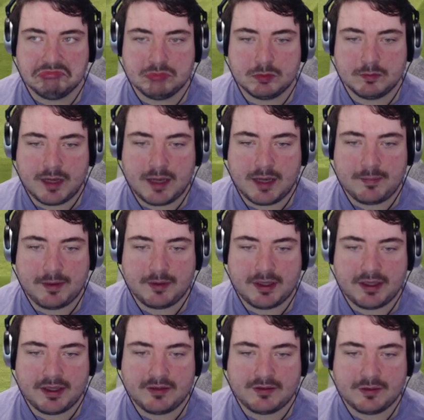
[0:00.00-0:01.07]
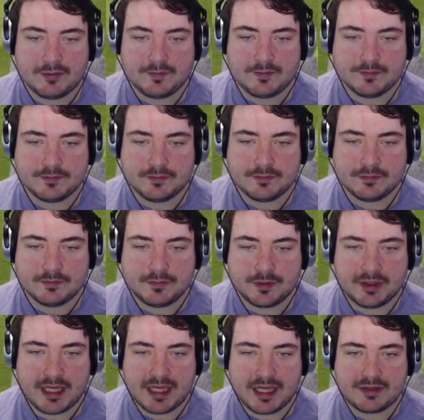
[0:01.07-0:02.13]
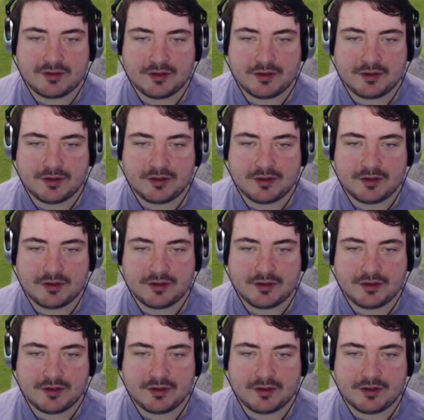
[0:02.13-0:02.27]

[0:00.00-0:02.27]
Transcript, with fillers: I'm happy with this, but that